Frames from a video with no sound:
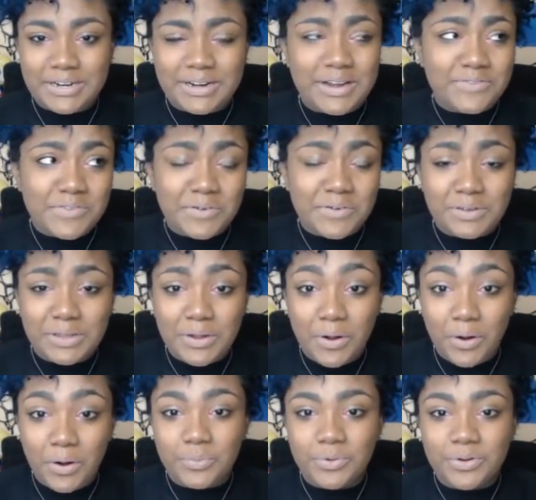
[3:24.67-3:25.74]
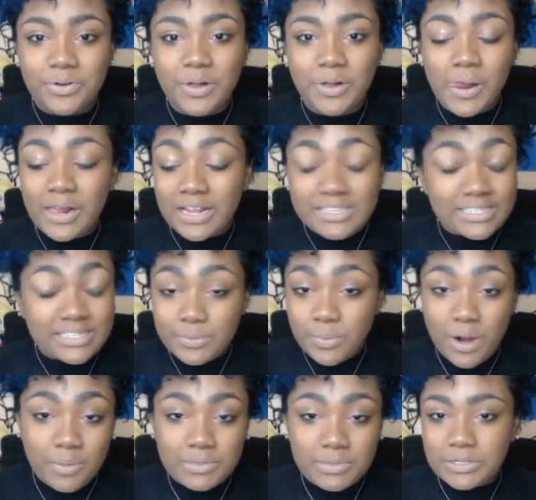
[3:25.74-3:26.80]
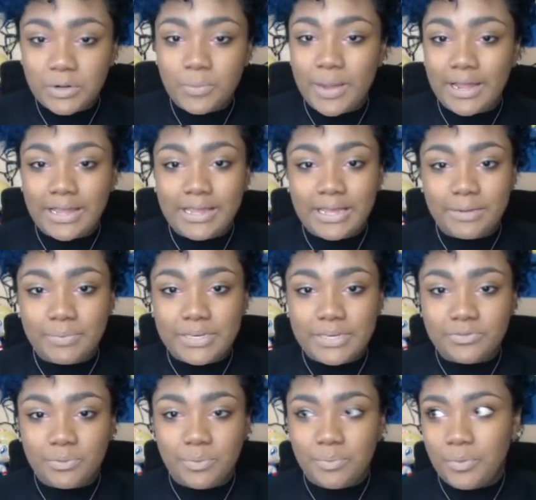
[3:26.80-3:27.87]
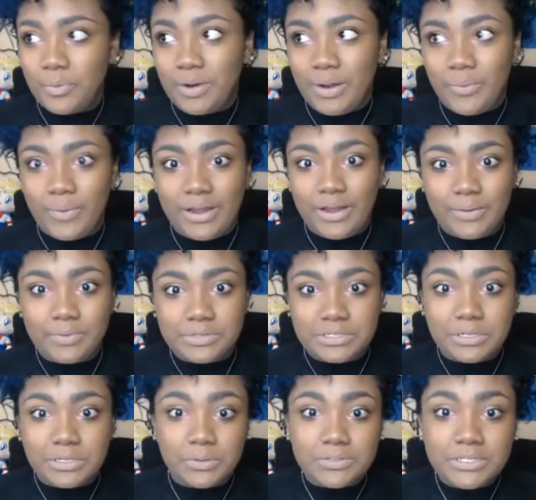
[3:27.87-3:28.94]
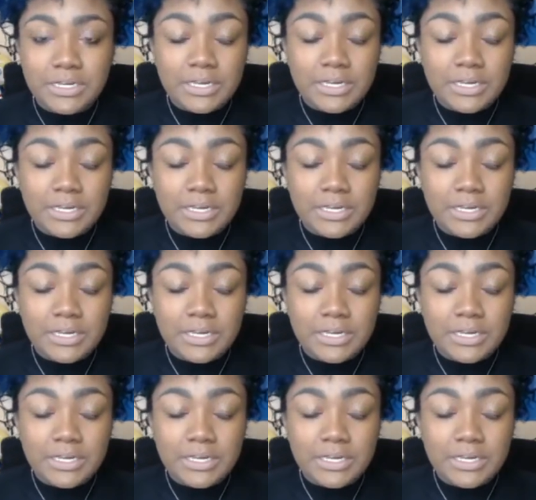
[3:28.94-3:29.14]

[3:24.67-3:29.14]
and I felt really horrible because I did promise to go back and get a piece from him, but when I went, it was closed.